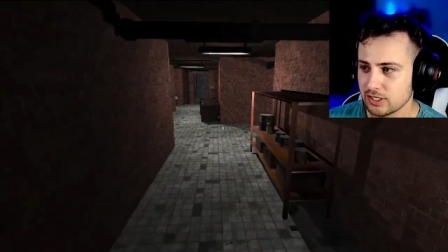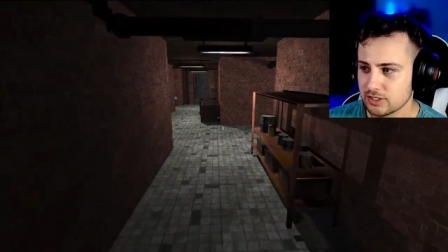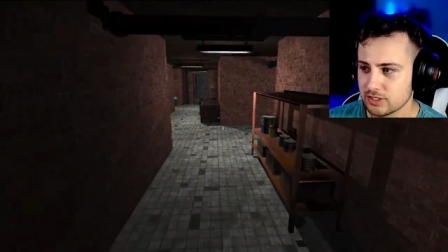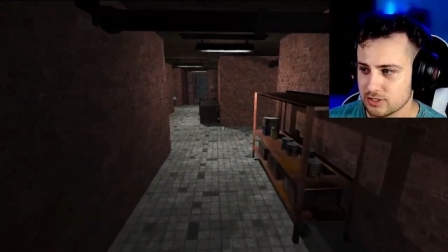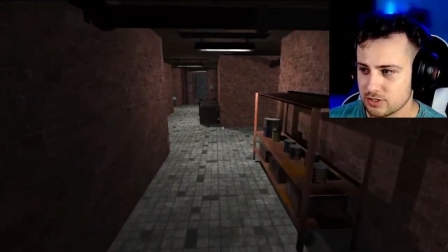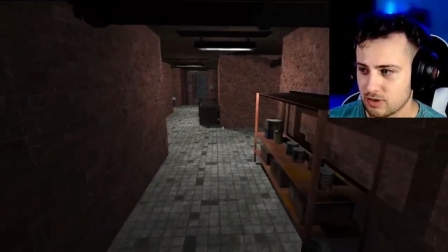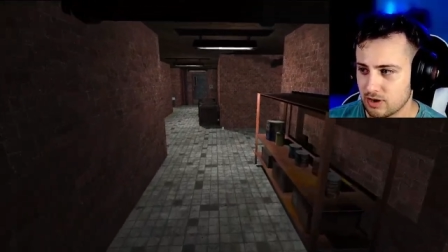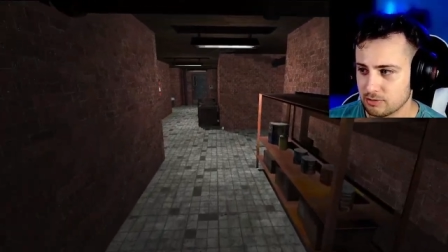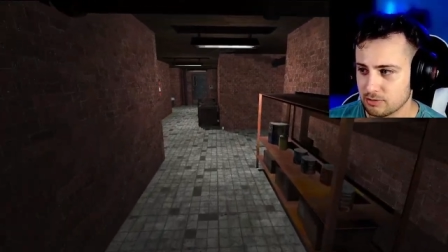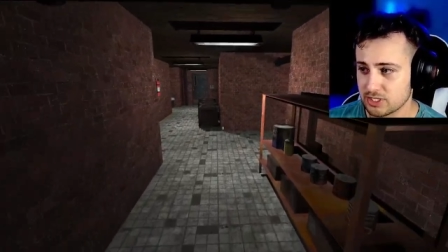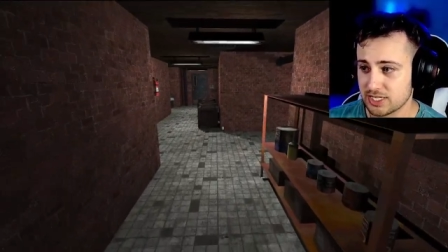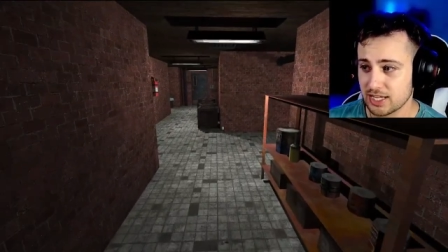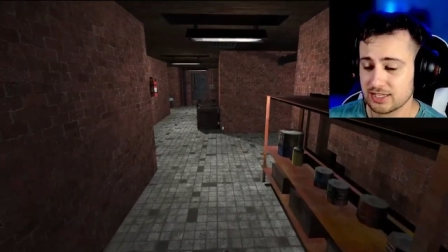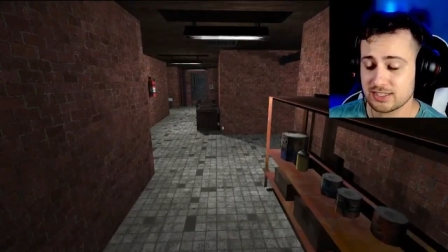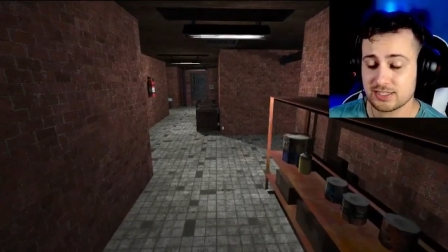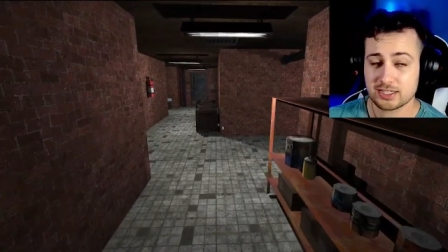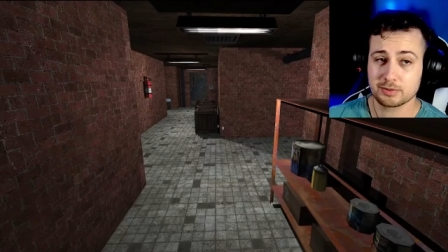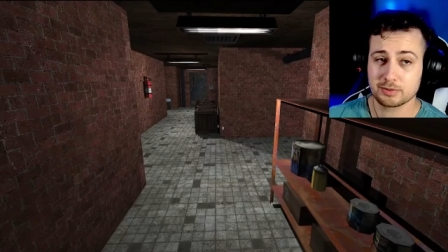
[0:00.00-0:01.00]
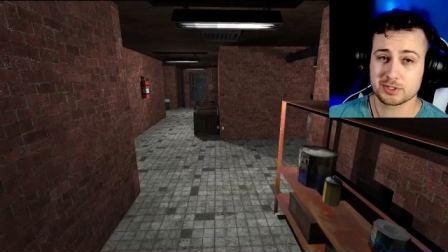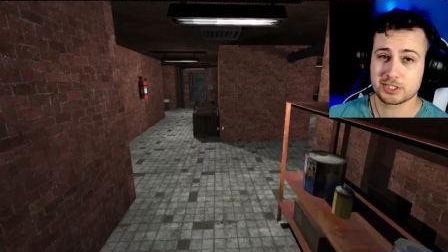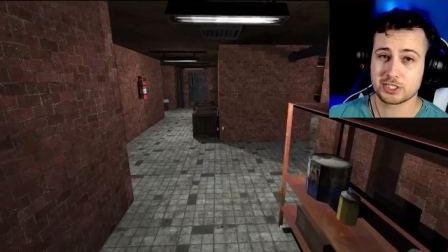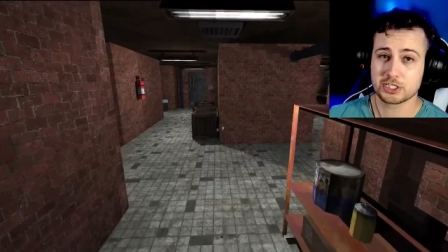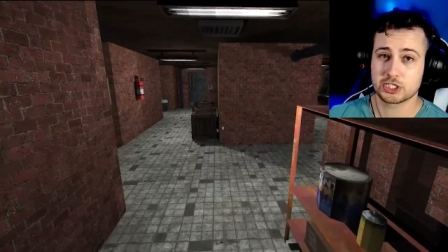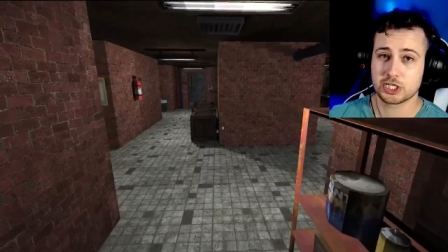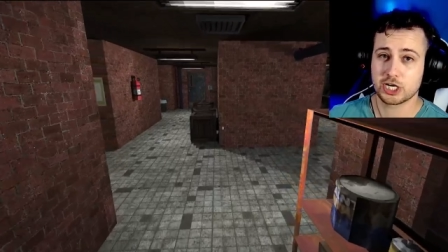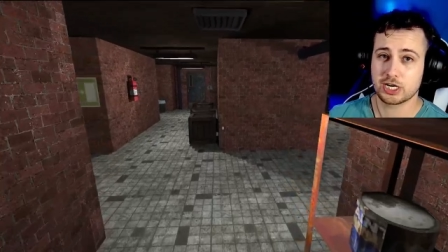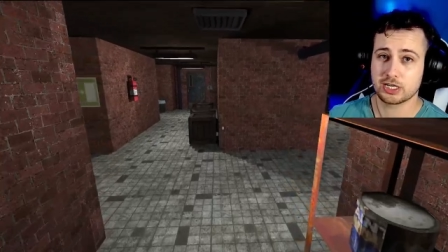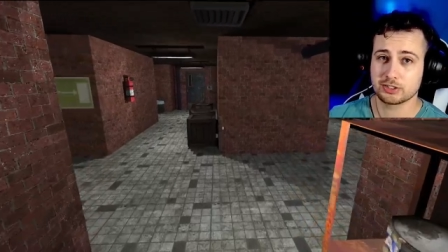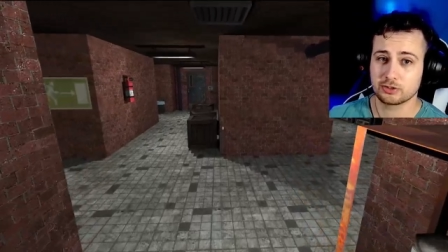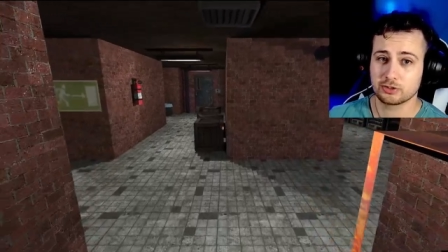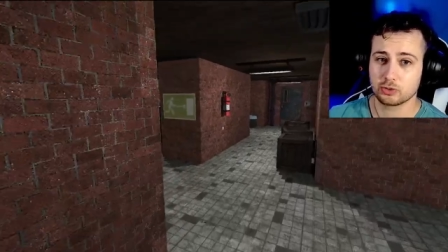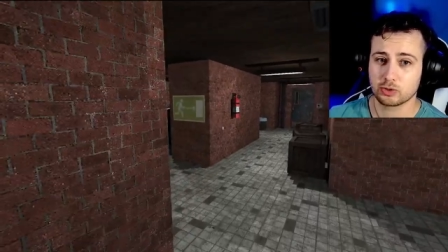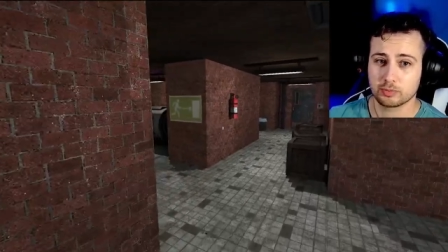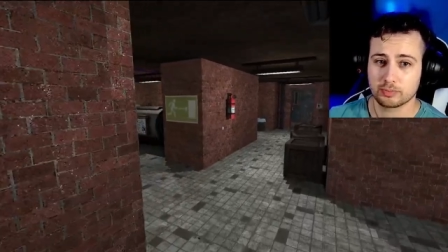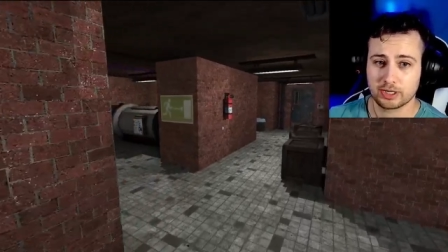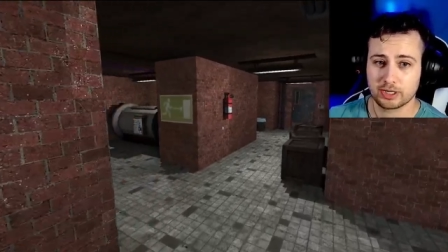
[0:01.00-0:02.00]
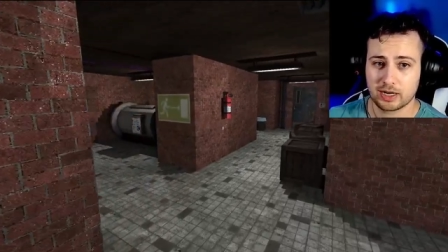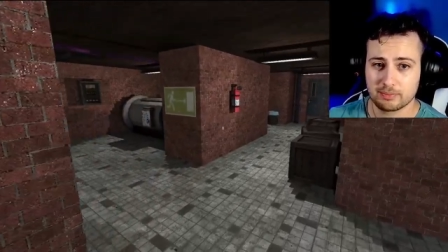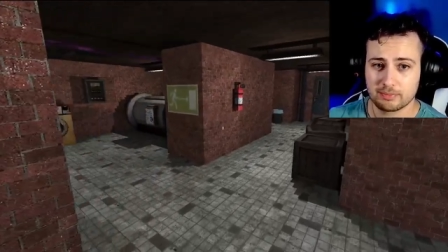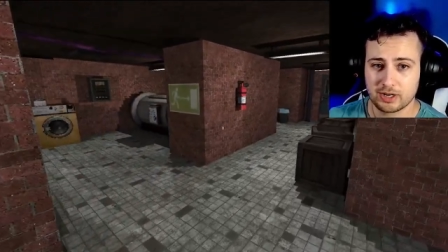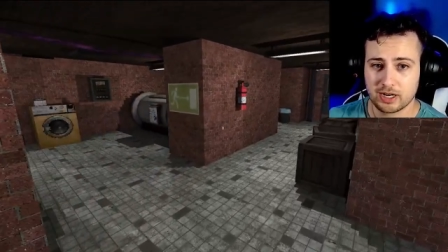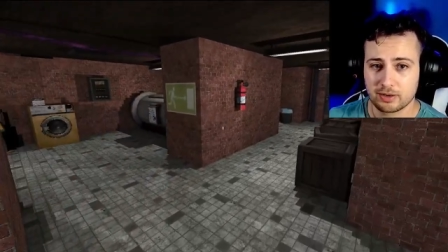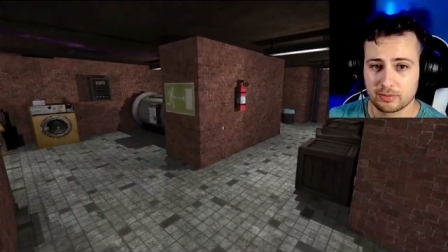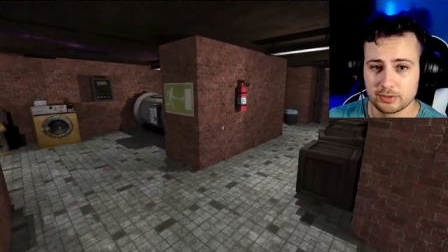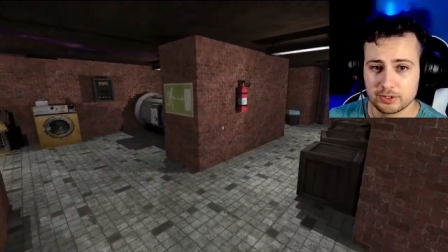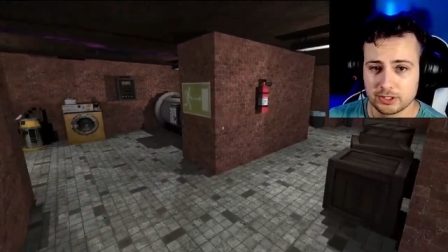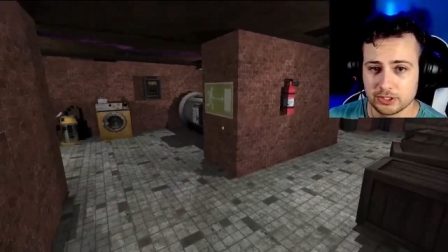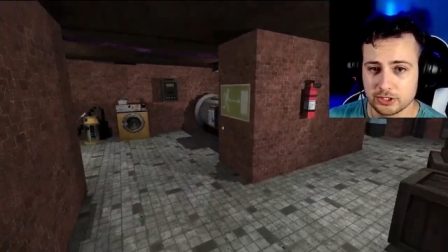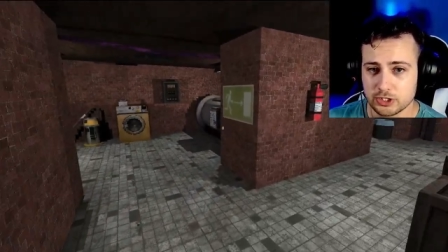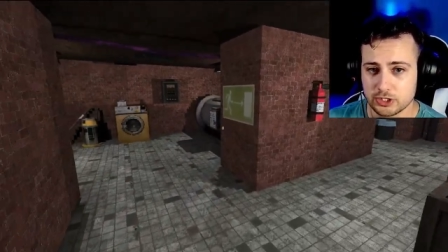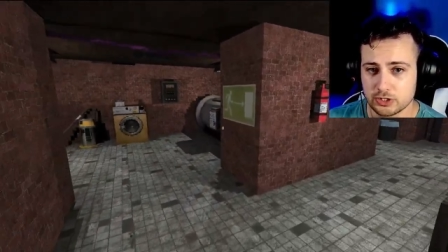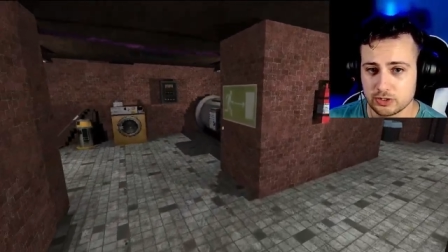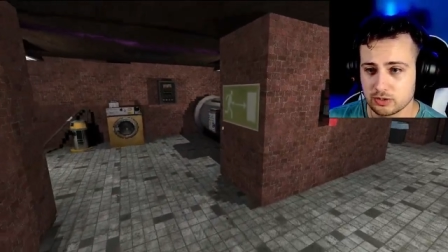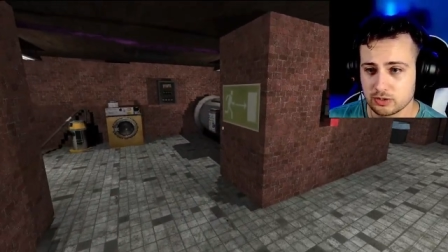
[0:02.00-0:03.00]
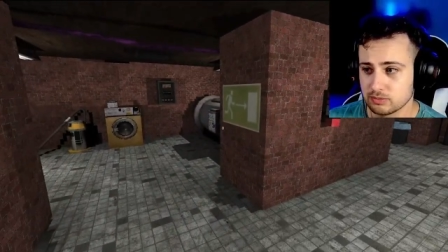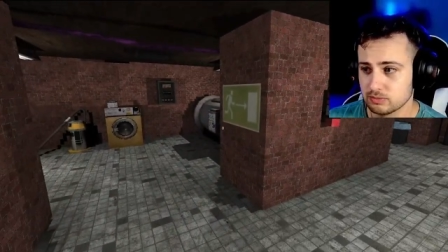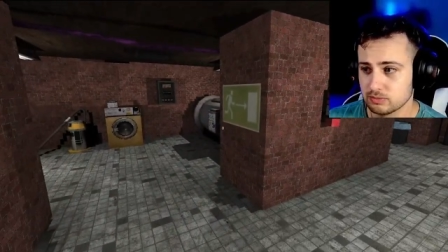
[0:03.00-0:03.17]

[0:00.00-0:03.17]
so I was guessing it was the chain door, but I'm not really sure.